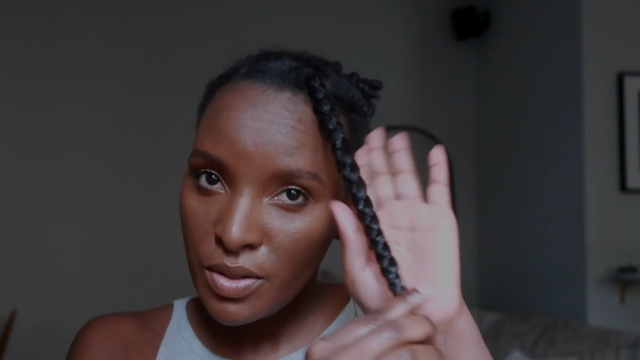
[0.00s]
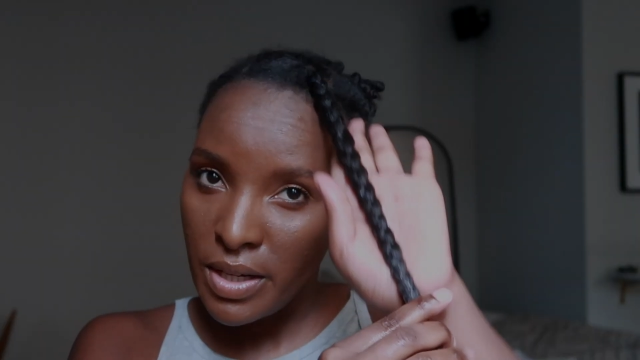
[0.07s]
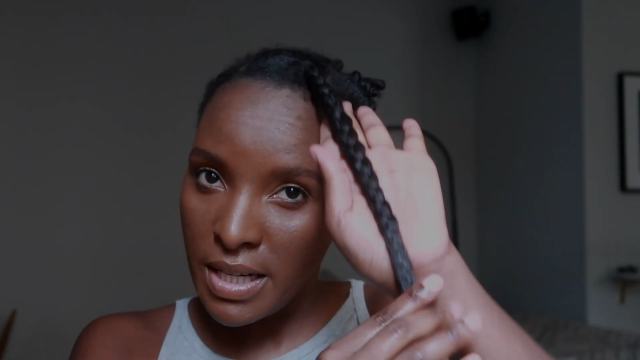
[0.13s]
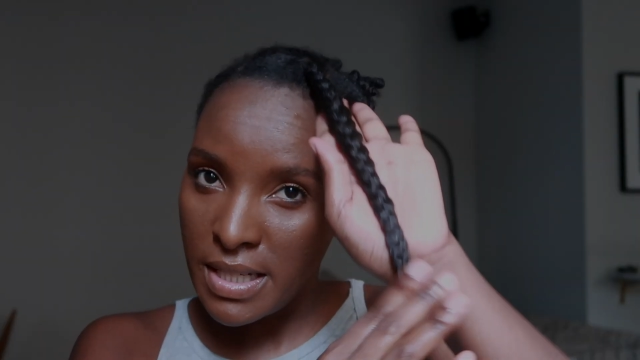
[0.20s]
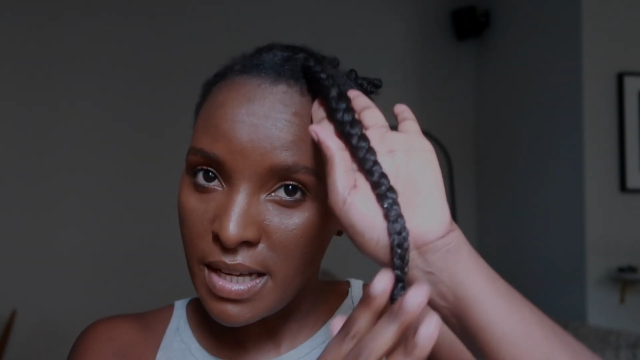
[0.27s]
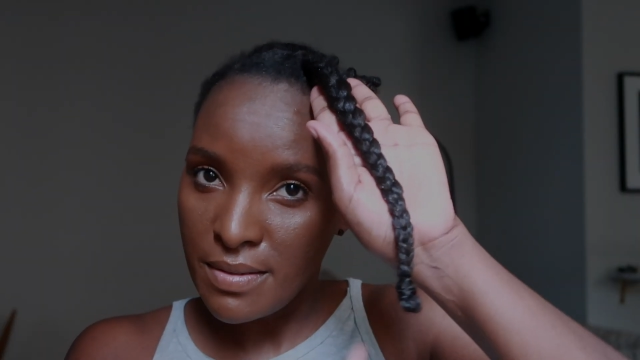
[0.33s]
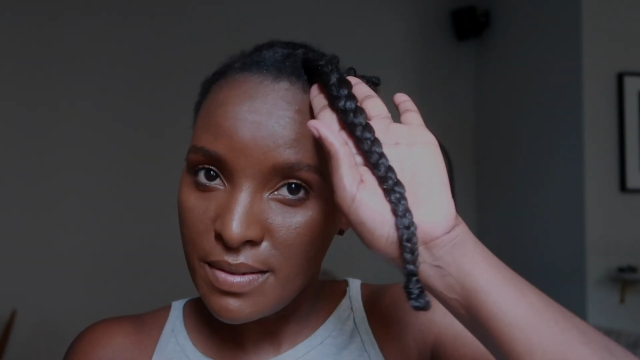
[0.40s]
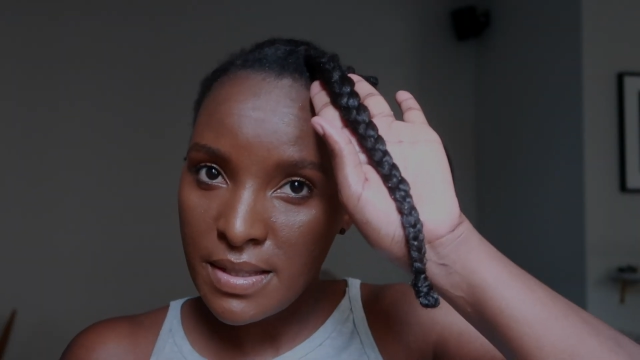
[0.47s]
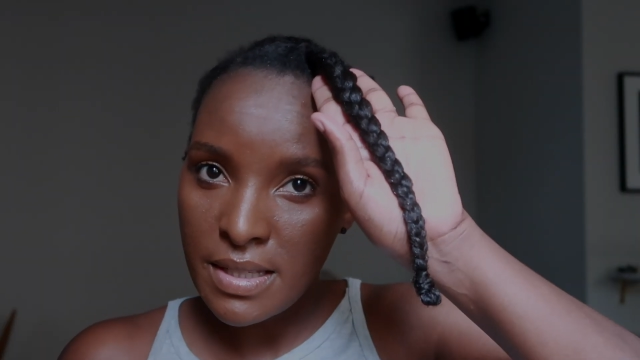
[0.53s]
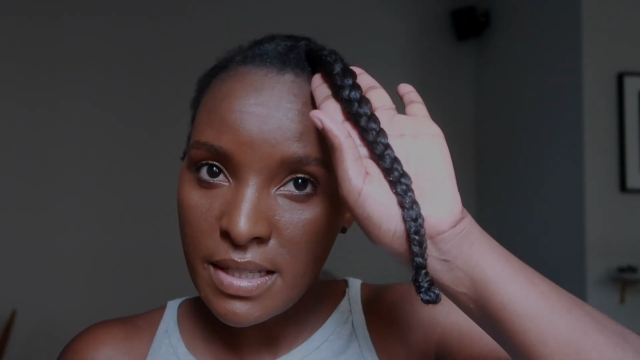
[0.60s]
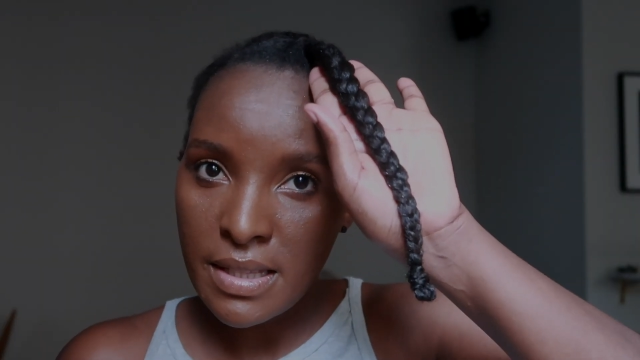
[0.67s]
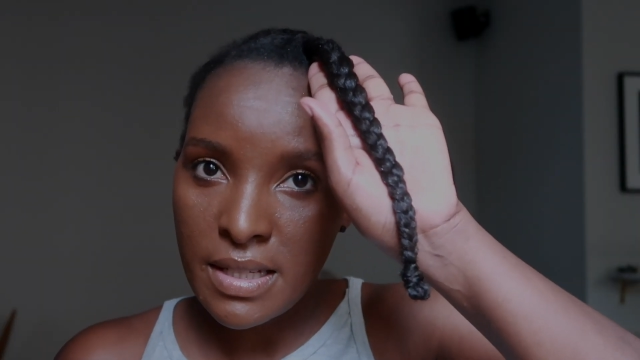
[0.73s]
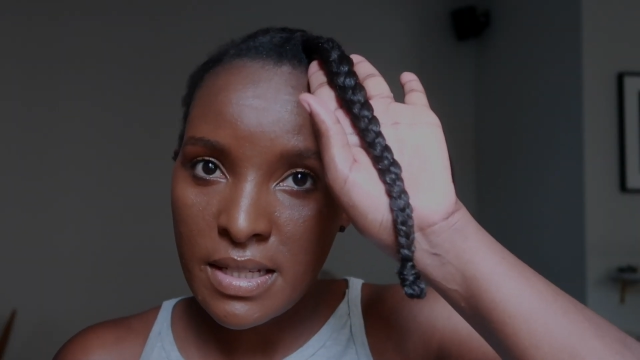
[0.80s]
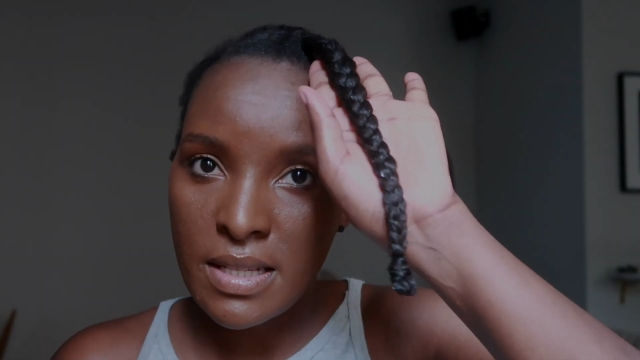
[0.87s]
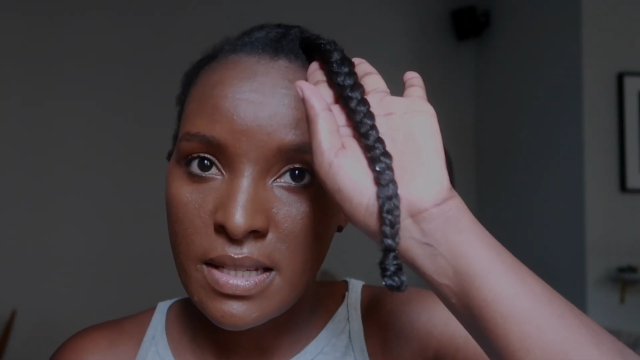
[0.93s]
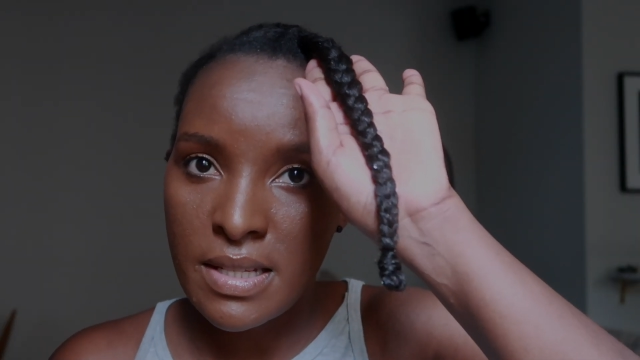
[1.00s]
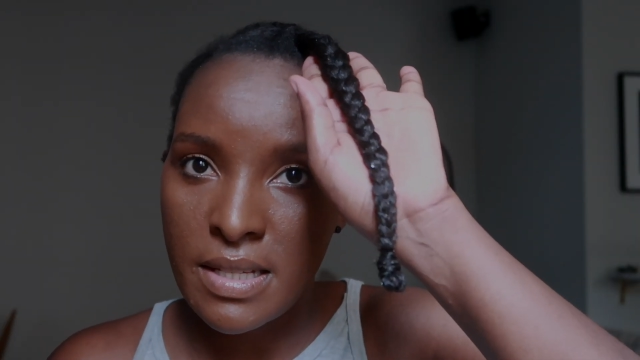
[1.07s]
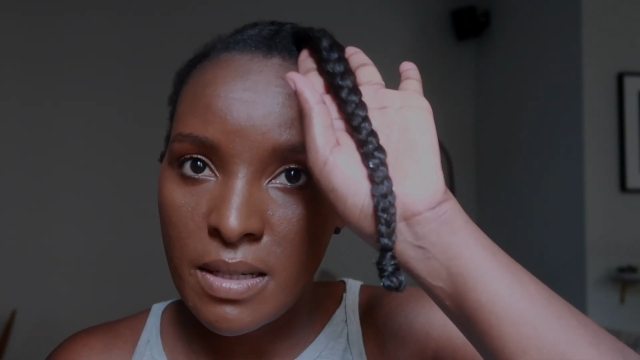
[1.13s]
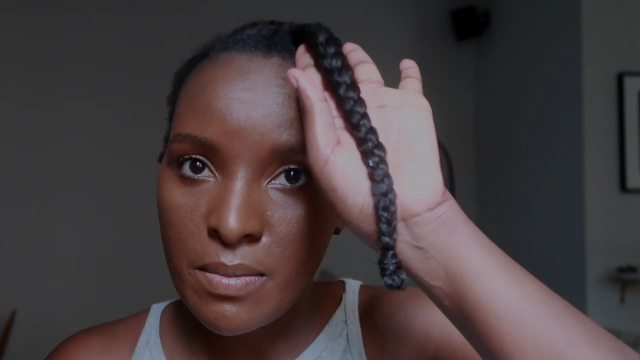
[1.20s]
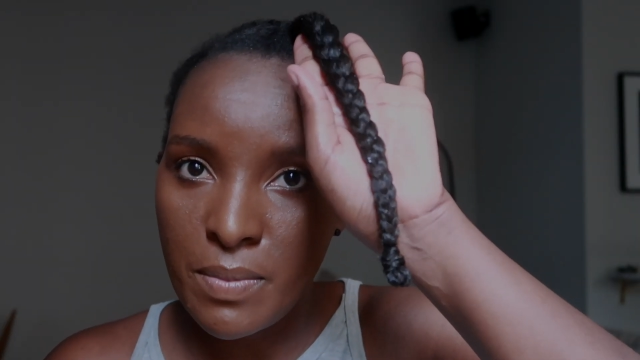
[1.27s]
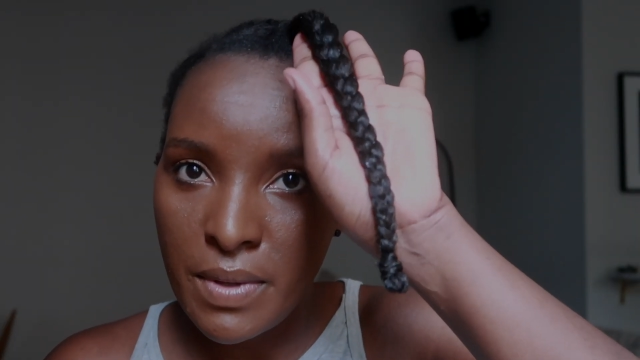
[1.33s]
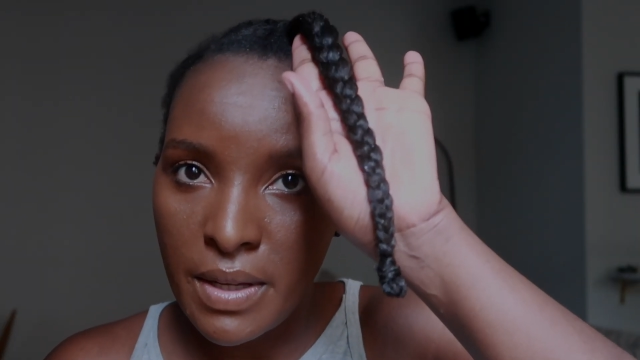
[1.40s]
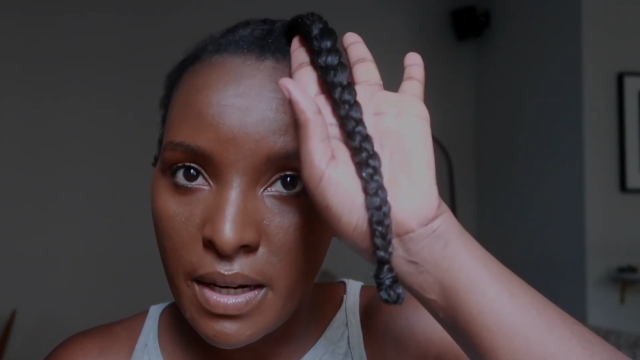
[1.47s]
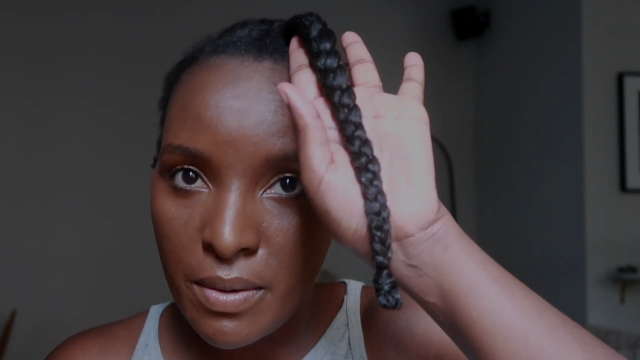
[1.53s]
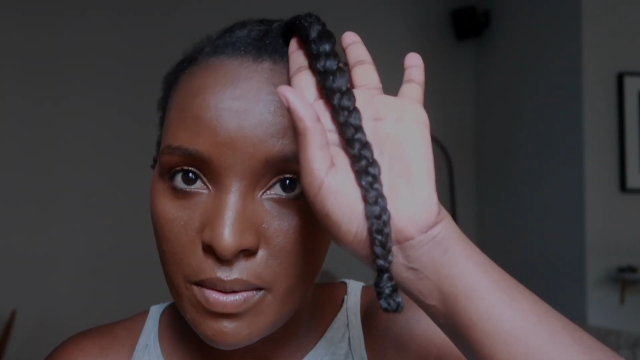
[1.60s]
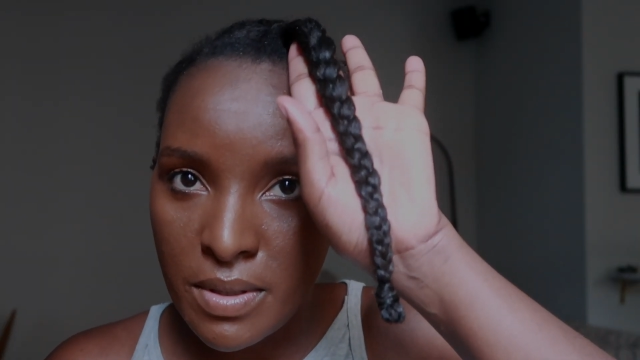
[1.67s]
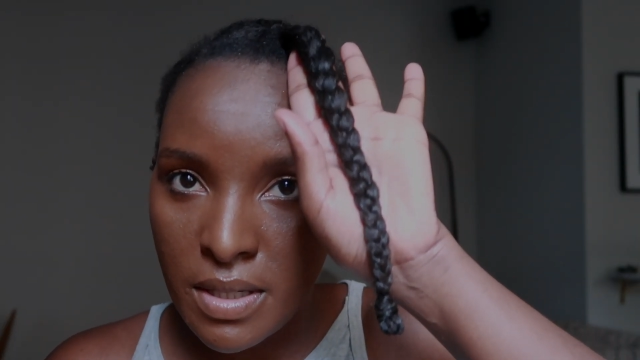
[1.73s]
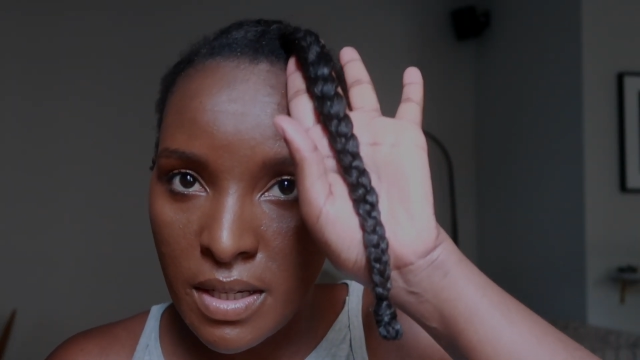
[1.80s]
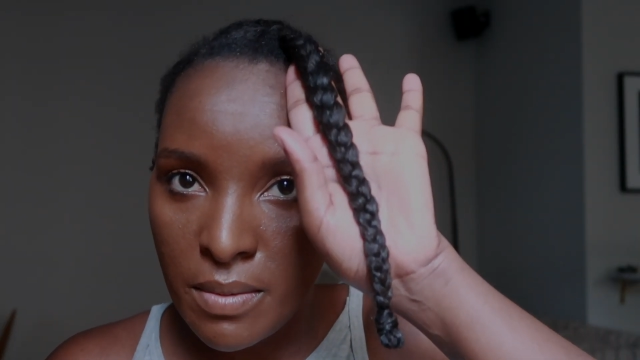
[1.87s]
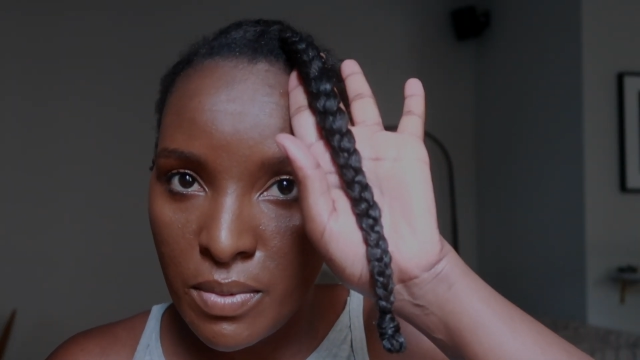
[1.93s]
you guys have seen the step that I
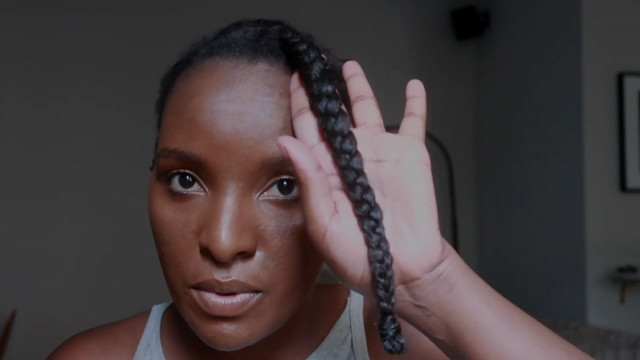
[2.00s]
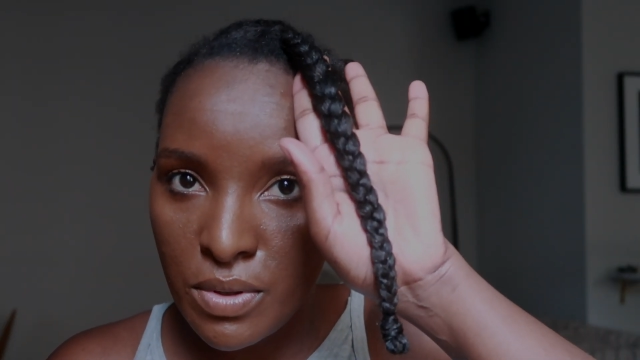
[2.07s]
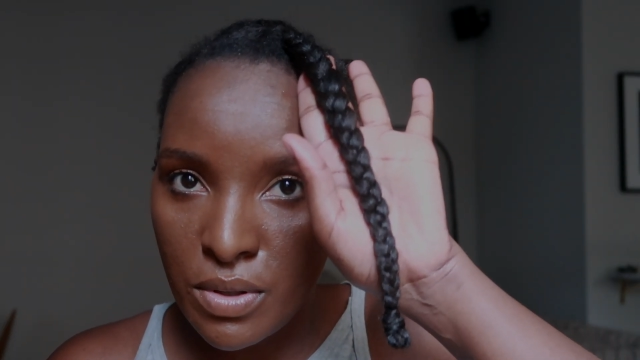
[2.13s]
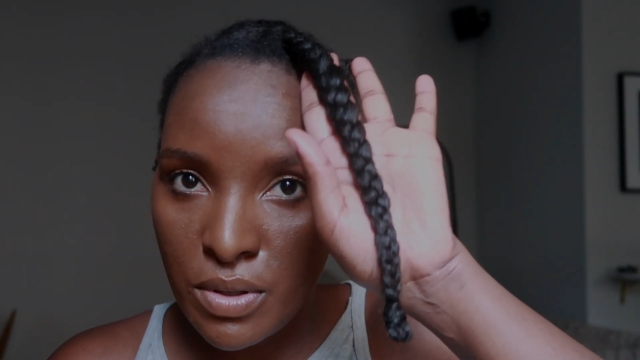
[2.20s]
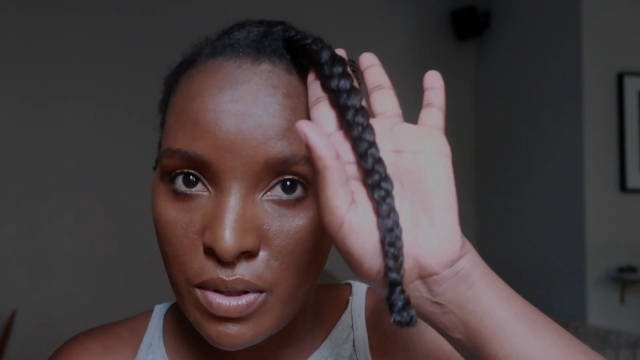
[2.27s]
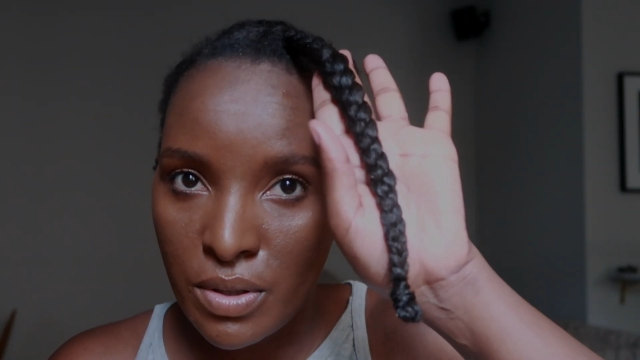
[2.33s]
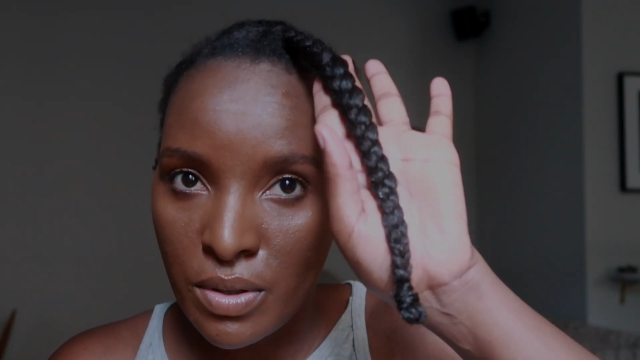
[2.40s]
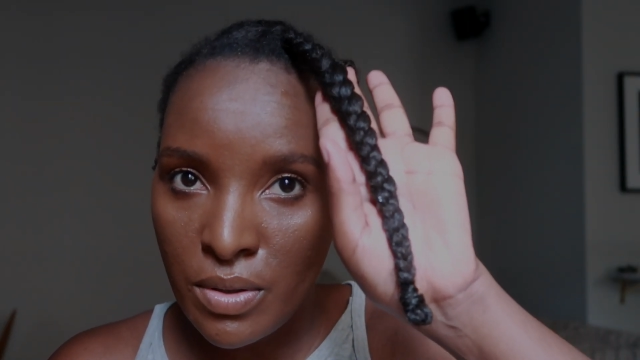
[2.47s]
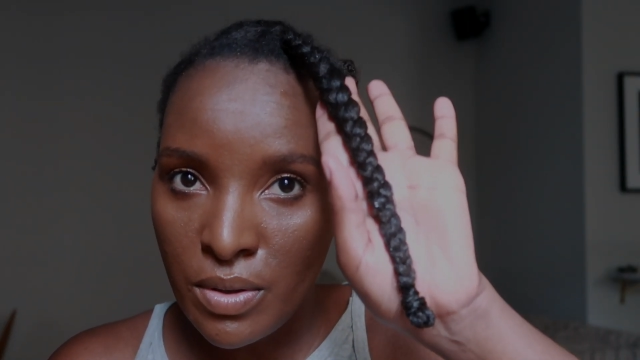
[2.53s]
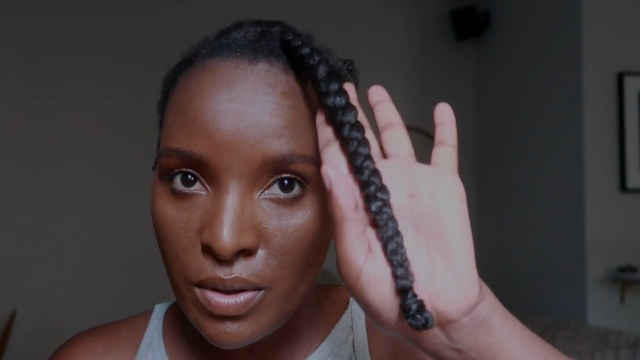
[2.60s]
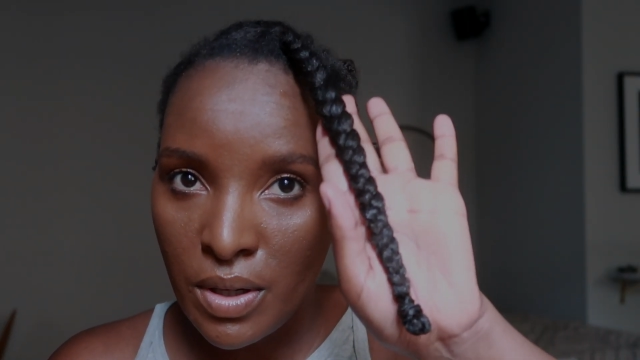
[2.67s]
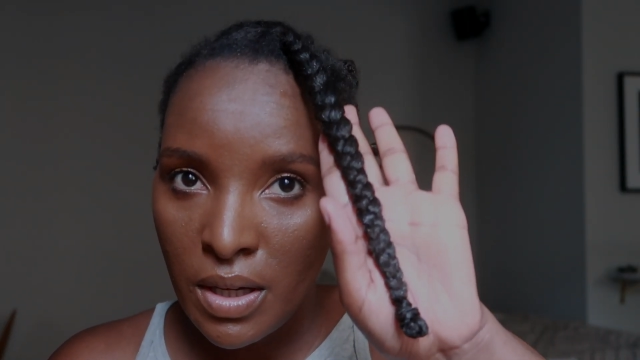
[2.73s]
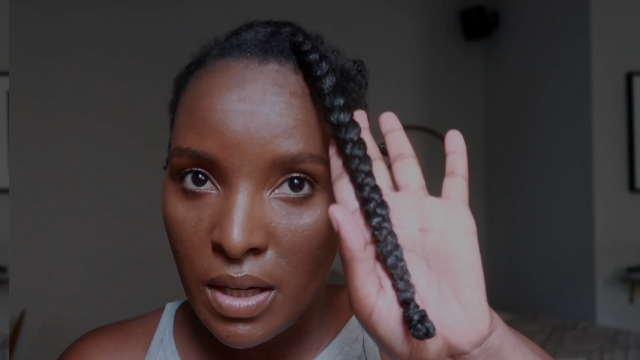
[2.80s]
was able to do.